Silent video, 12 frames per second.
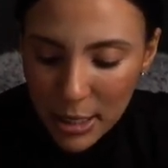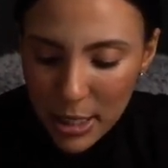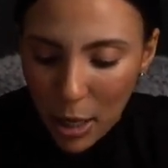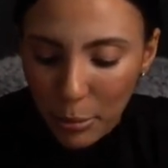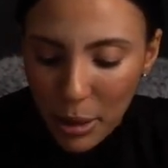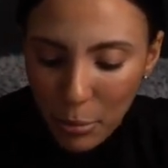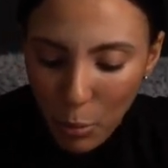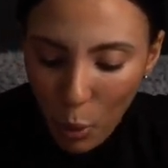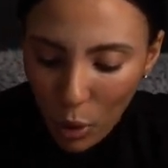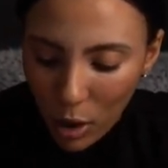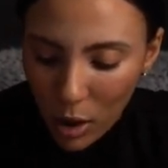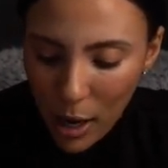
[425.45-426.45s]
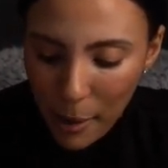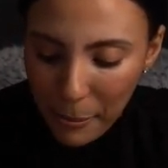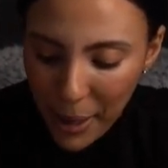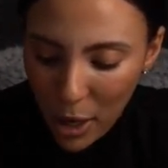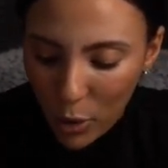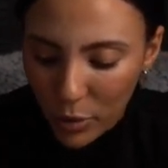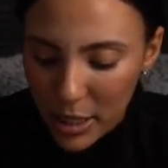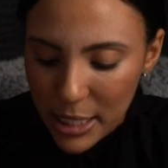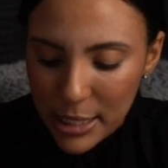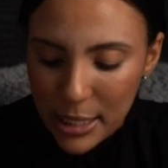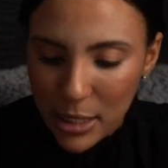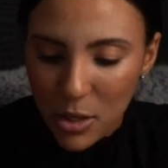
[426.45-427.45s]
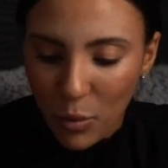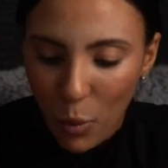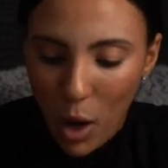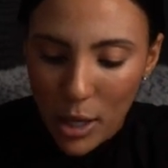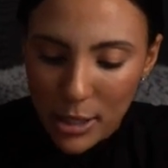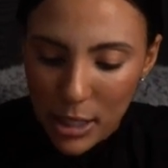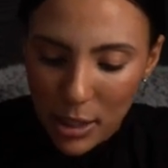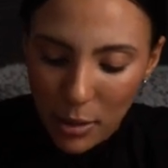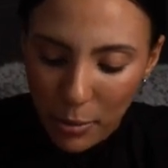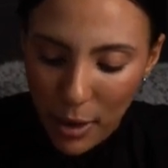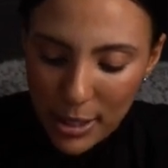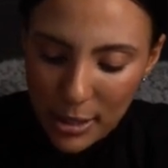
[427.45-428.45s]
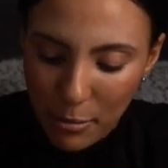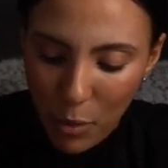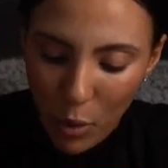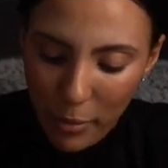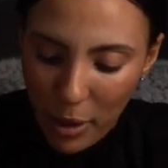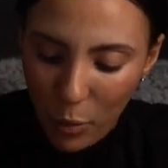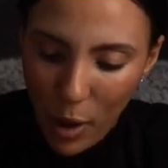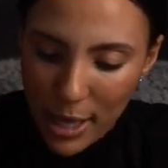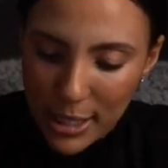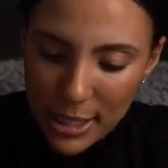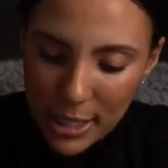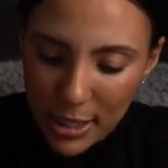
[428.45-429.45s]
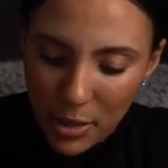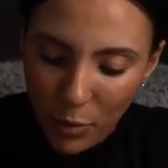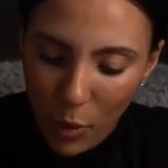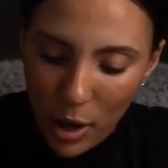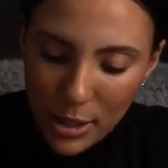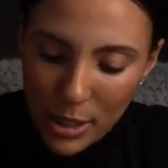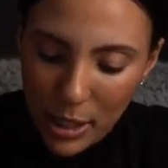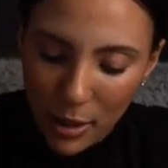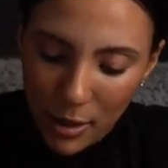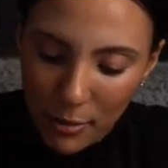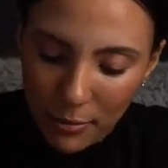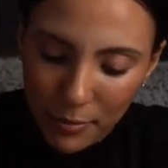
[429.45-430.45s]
Tell me more about the Six of Wands in the present moment. Why is the Six of Wands here?